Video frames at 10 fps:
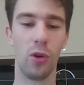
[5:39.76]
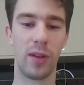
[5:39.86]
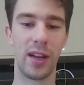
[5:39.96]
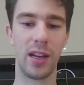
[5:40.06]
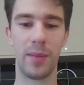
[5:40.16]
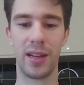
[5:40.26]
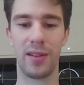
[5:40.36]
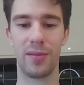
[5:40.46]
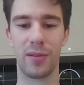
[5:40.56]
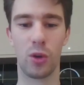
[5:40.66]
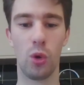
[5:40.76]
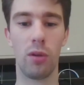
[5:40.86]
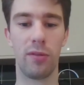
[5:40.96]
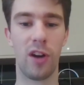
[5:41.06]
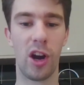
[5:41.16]
you're in, I mean,
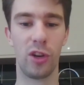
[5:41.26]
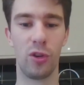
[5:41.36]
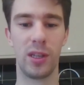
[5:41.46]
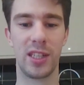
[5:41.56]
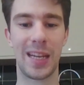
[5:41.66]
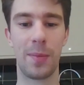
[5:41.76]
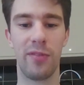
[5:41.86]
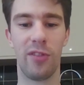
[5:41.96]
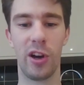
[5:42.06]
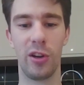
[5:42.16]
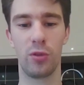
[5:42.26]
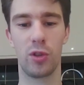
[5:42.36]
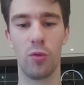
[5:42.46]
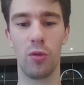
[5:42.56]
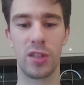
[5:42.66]
quarter final and semi final
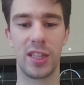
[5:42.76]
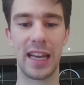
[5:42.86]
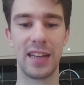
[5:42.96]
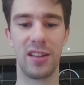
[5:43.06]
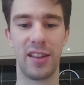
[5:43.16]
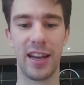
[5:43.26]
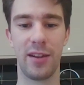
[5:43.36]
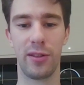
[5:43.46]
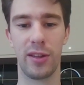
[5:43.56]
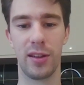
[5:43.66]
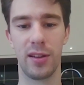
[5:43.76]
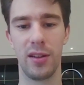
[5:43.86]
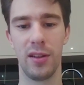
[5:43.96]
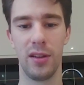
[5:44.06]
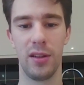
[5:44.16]
towards the end of the year at the
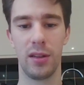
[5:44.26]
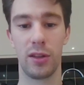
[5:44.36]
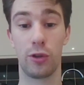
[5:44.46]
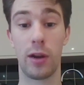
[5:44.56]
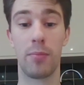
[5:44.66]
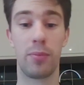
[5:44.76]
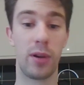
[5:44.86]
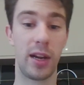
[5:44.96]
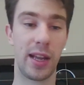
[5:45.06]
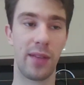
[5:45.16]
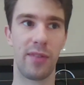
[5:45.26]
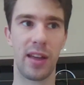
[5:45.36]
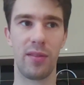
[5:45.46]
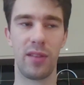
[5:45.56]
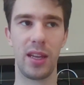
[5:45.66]
Grand Prix and
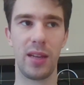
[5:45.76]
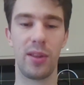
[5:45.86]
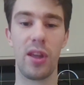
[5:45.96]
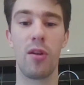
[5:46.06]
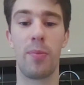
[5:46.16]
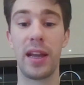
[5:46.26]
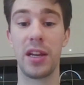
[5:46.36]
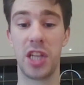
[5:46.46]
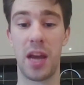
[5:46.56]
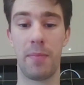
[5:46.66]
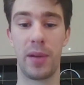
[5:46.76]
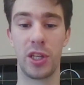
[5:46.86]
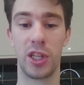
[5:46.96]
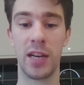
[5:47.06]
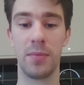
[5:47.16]
then the European
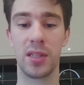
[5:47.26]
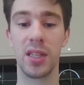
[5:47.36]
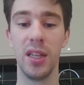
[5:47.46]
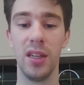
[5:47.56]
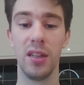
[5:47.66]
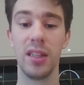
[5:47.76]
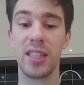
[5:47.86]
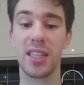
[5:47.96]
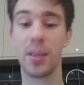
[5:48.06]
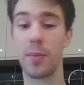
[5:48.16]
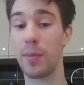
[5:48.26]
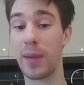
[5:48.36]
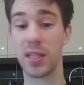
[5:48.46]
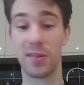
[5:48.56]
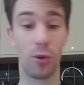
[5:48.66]
Championships. This is some of the
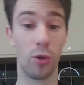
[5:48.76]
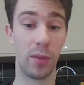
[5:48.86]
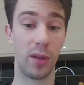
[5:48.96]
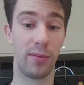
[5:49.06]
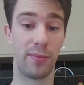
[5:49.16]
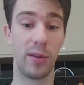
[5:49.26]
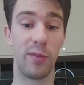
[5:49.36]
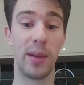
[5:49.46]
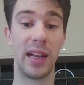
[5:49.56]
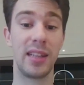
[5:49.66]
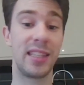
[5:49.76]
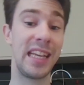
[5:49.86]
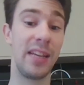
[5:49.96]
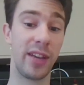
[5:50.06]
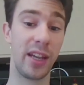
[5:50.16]
best form you've been in
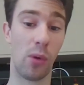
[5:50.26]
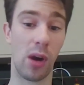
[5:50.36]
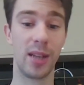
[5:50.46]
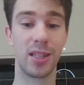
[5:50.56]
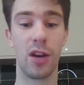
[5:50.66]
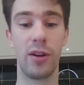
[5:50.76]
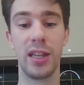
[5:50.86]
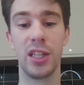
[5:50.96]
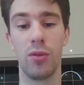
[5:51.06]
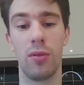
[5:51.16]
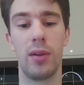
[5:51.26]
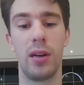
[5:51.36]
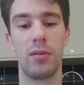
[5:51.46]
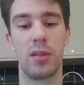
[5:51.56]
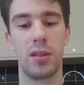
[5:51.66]
TV wise going into a
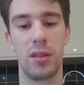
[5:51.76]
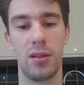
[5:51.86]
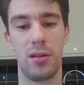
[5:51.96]
Worlds.